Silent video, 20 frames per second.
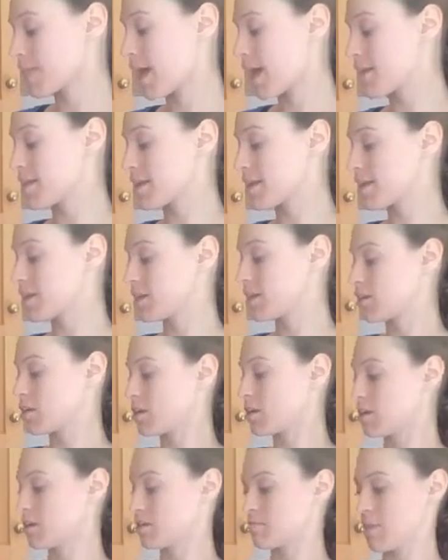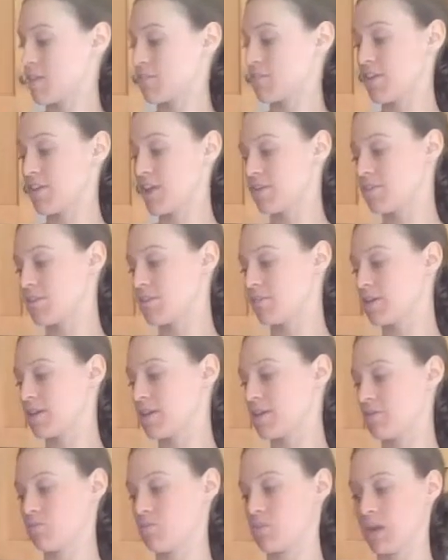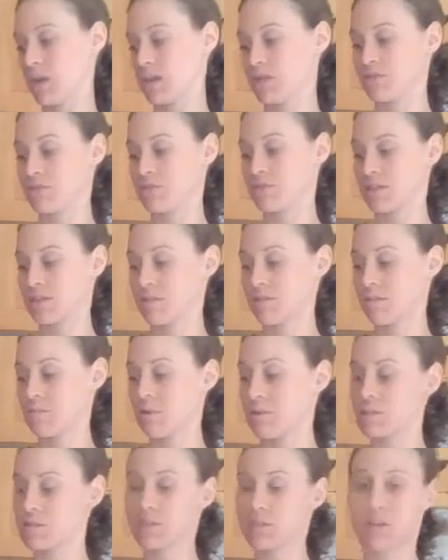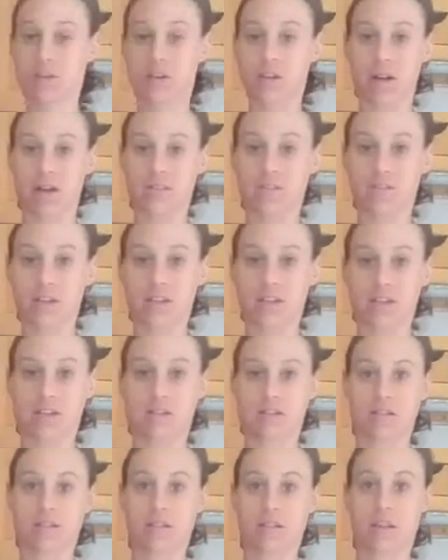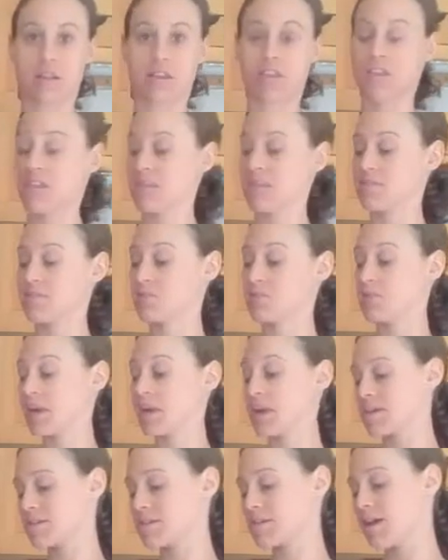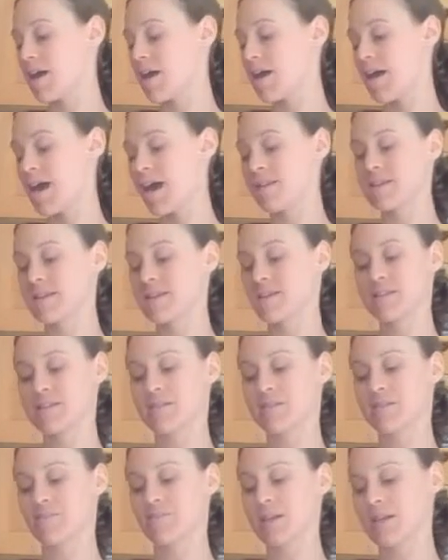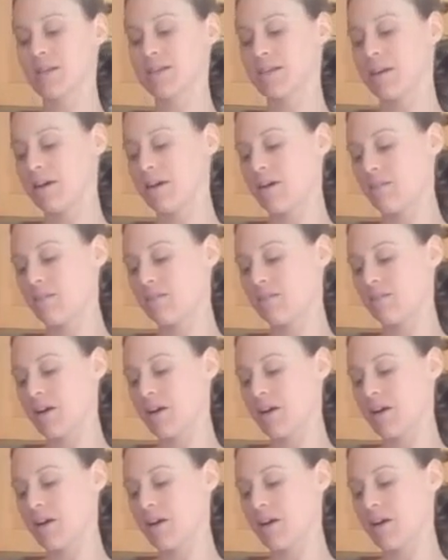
And then here, my favorite one, and what I use most of, is the Thieves blend. And this is a blend of